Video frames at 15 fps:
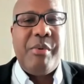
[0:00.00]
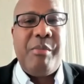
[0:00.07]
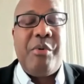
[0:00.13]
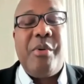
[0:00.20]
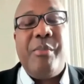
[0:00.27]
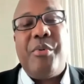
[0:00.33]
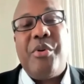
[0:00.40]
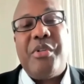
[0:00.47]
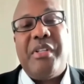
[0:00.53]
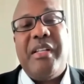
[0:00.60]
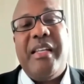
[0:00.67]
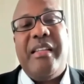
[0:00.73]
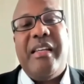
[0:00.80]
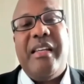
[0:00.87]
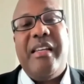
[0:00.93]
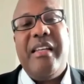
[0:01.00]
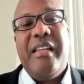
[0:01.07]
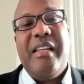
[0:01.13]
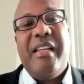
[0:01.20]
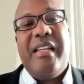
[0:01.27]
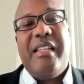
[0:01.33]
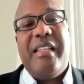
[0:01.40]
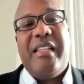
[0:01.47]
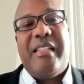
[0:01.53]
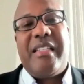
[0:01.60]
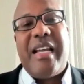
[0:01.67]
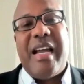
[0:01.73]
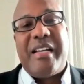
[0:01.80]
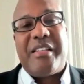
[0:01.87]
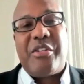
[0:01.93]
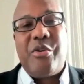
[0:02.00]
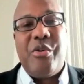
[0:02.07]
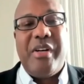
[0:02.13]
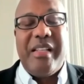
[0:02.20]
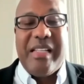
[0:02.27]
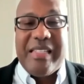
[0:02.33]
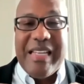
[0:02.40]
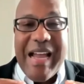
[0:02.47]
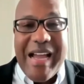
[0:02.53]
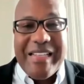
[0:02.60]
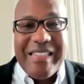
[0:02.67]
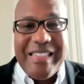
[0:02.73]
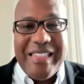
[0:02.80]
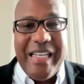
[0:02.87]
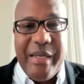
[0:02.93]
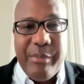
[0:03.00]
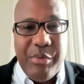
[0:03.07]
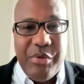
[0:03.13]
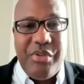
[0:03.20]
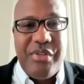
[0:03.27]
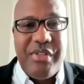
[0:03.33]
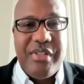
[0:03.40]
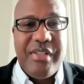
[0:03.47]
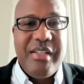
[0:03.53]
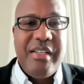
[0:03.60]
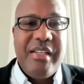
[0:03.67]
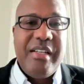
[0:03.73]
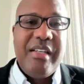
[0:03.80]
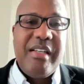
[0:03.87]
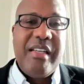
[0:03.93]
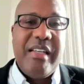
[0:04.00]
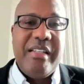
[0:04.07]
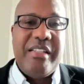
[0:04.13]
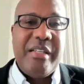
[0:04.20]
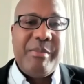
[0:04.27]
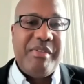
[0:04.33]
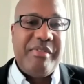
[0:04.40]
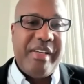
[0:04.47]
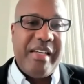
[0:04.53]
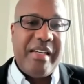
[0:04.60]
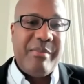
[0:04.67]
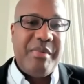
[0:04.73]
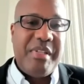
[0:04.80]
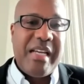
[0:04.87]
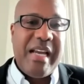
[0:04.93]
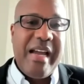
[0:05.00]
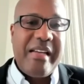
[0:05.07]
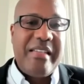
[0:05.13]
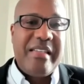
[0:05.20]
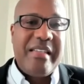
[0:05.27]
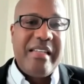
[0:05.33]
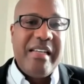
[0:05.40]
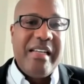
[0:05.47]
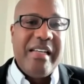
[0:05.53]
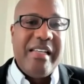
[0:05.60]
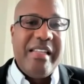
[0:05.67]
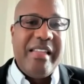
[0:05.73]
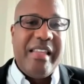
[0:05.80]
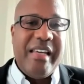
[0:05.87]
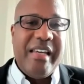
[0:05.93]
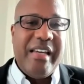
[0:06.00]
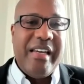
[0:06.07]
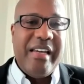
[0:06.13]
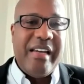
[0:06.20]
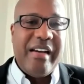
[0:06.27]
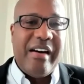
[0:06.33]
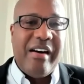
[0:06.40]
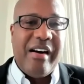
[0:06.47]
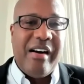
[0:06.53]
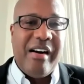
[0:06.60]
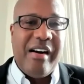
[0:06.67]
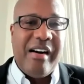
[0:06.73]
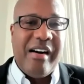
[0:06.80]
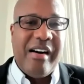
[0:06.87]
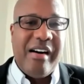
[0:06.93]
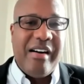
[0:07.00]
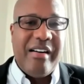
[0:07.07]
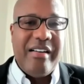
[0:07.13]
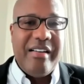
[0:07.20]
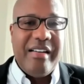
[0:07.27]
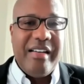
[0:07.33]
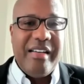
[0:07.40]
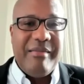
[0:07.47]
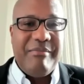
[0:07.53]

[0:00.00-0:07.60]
But more importantly, the tax code and the tax tables in terms of income tax, they are